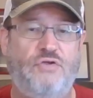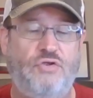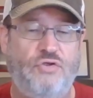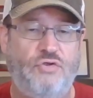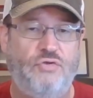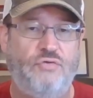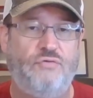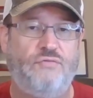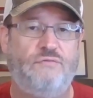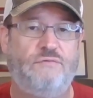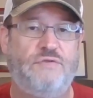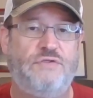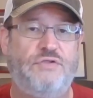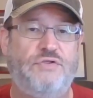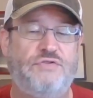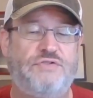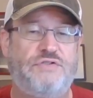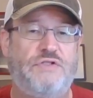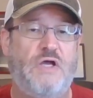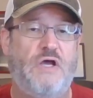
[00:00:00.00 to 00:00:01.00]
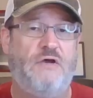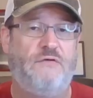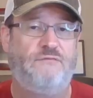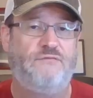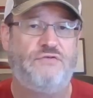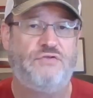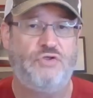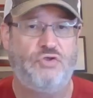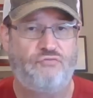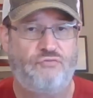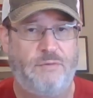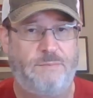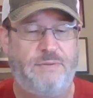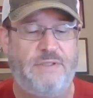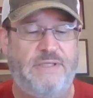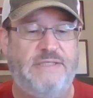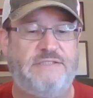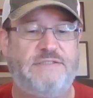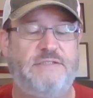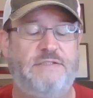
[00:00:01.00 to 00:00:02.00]
new new stuff to
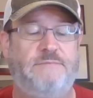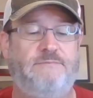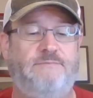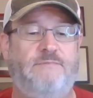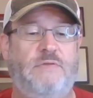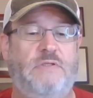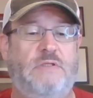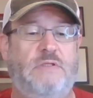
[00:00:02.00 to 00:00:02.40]
replace it.